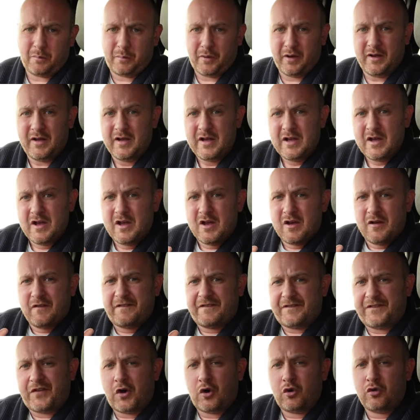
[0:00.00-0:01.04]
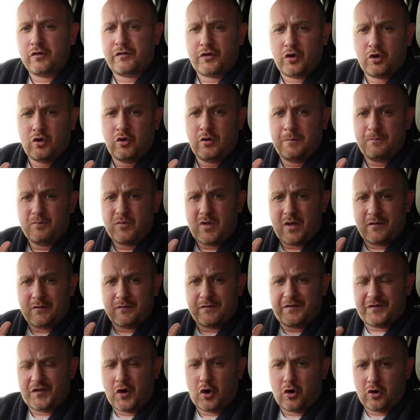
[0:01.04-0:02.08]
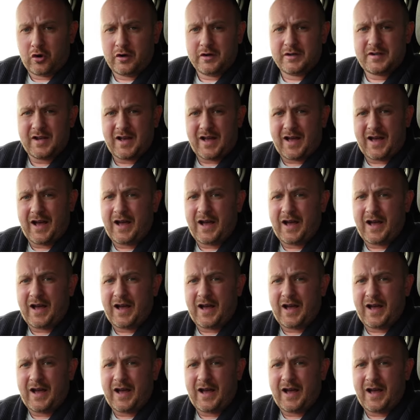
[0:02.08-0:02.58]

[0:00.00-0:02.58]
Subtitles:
But Volvo, Ford,